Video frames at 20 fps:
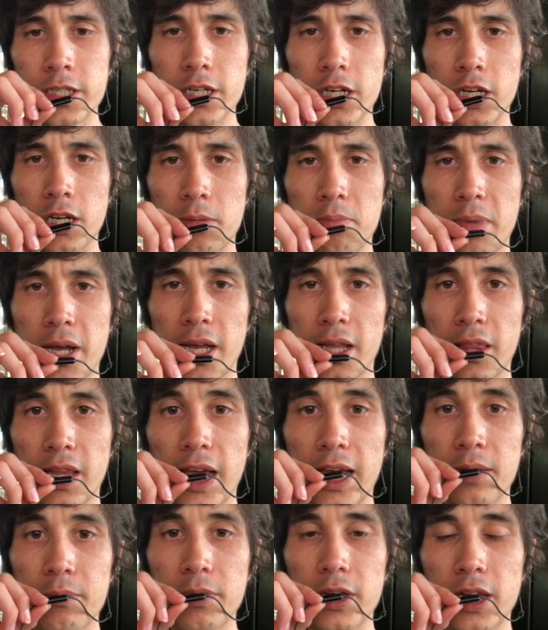my
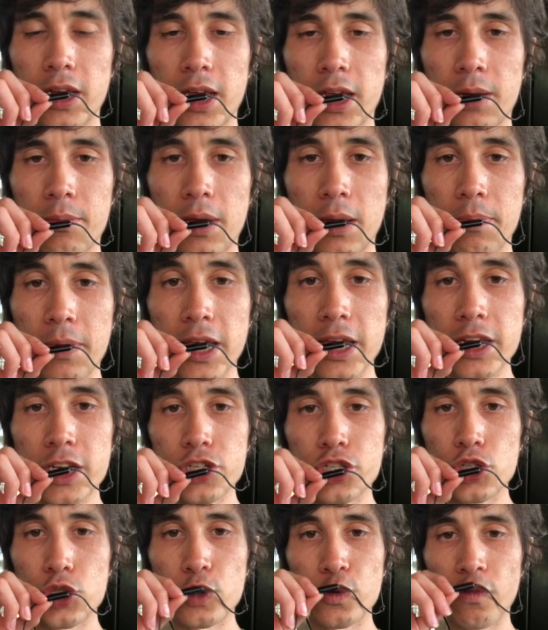alignment and my pain
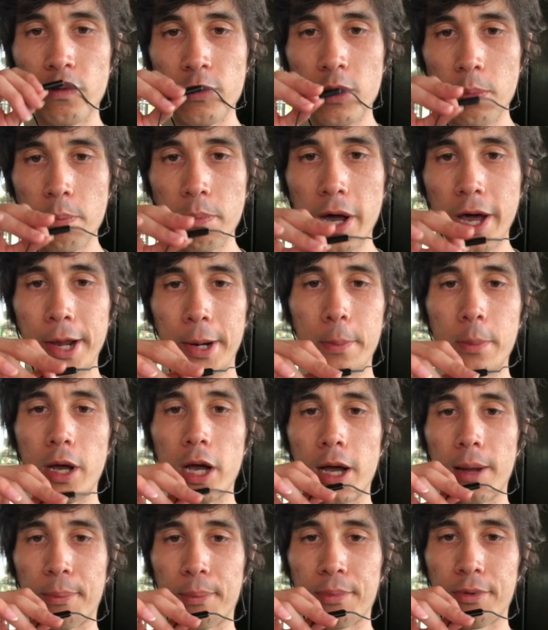issues from the bottom
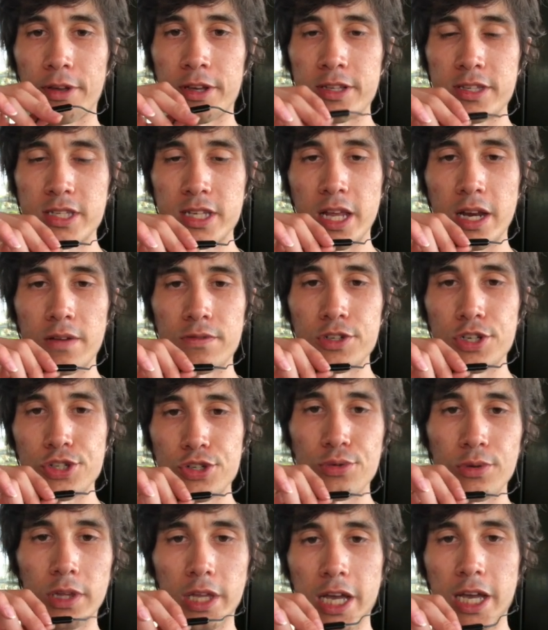up instead of
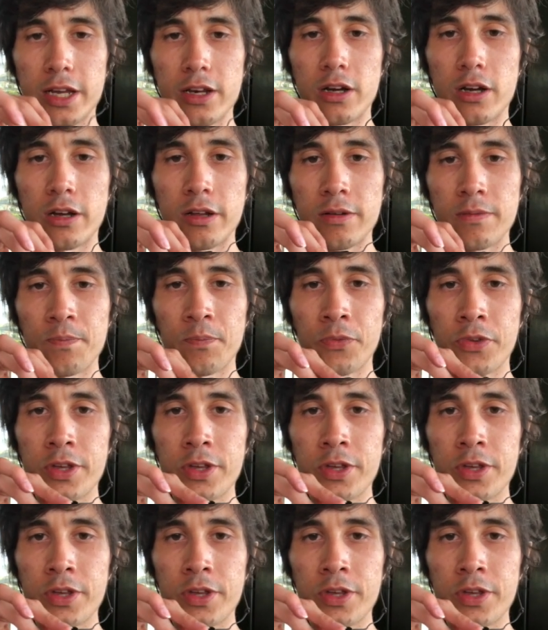just relying on